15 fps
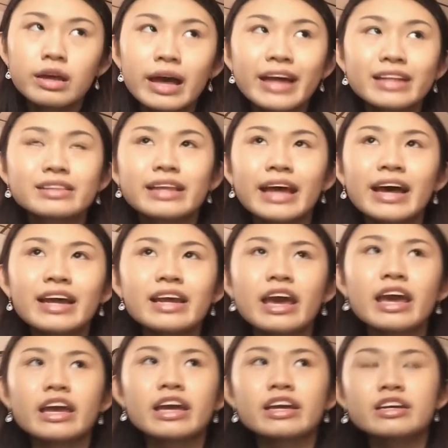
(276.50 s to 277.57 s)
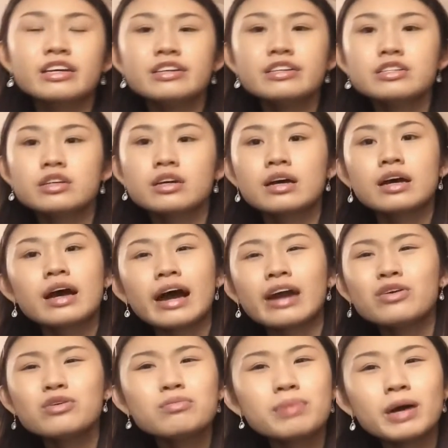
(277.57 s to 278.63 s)
at that age, I
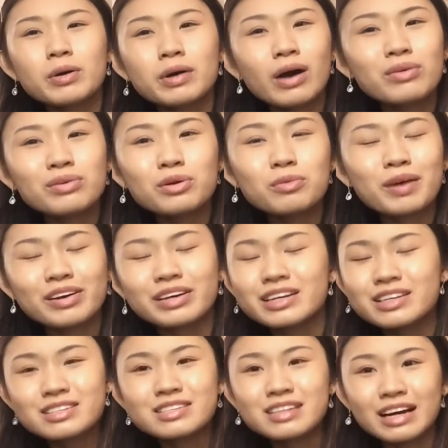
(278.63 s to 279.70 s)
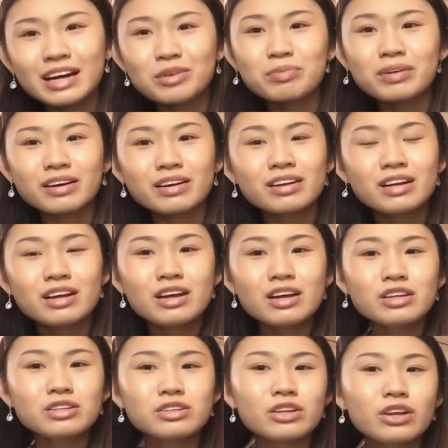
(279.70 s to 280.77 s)
don't know about kids now, but
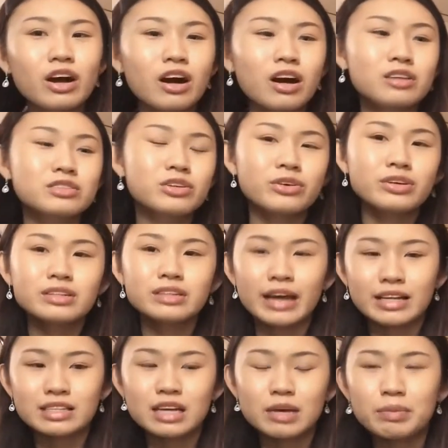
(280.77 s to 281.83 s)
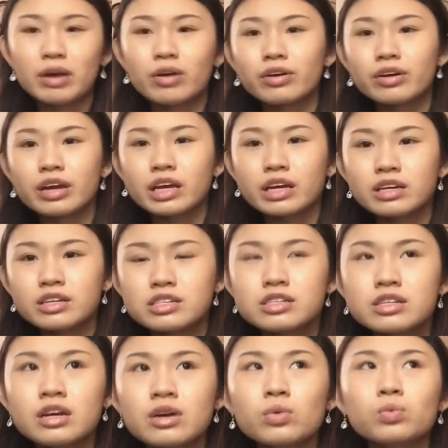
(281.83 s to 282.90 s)
during that time at our age,
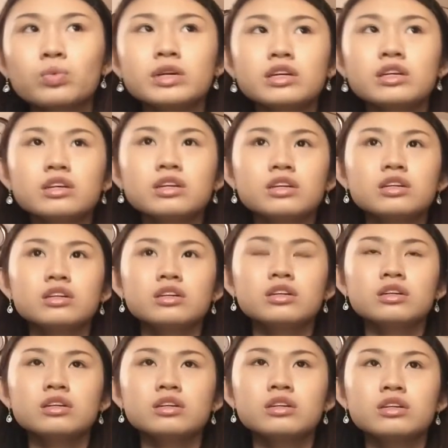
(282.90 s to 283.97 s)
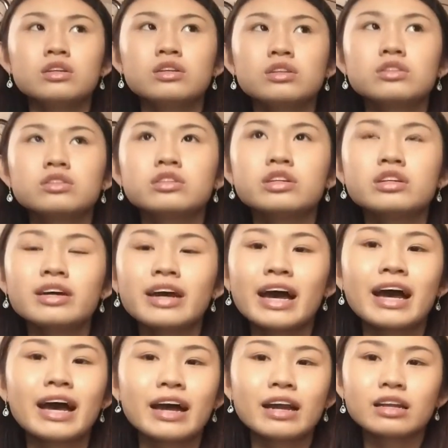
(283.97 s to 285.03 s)
we didn't
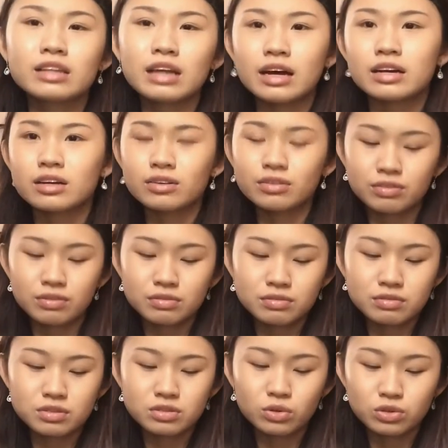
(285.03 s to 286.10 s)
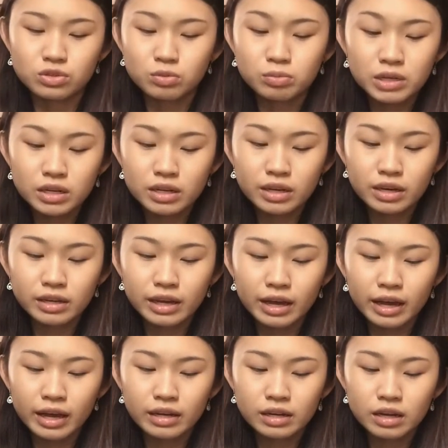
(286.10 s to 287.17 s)
had a lot of social media
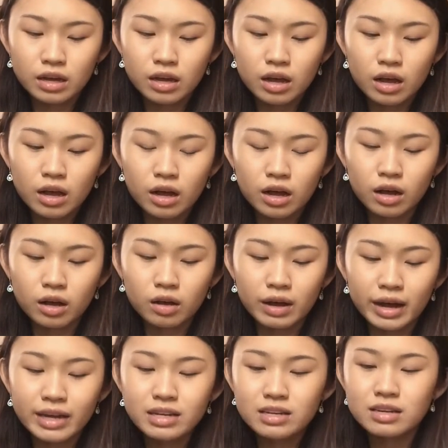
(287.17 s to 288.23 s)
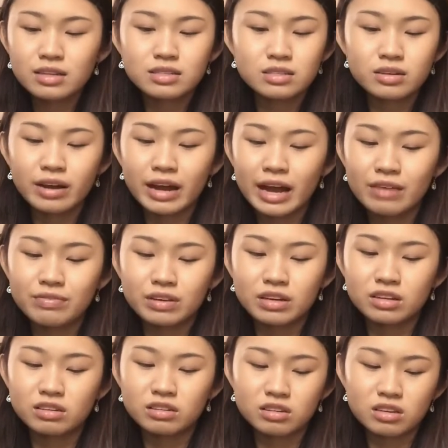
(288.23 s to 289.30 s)
yet. I didn't start
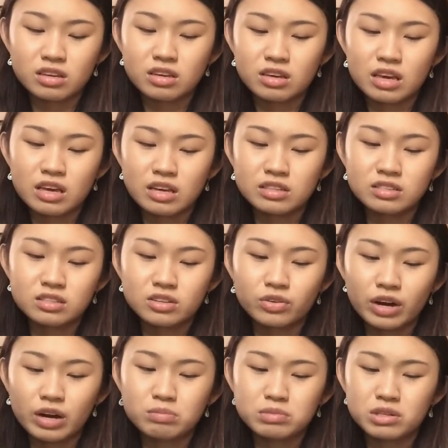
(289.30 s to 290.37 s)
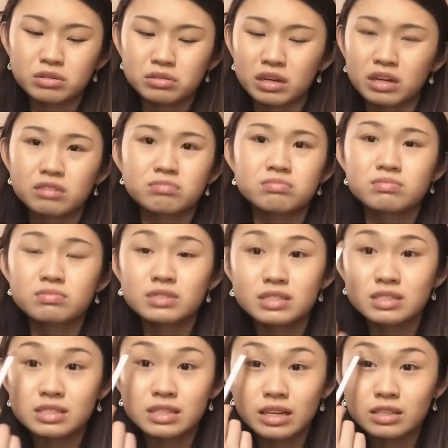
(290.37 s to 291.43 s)
having Instagram till like
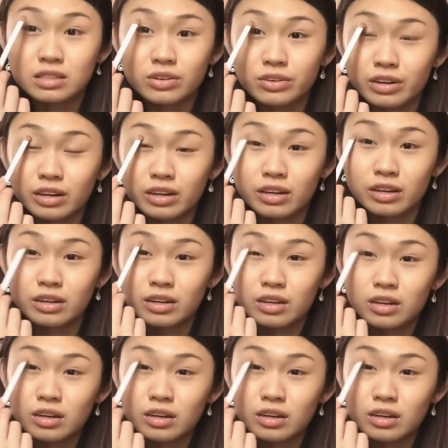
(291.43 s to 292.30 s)
6th grade,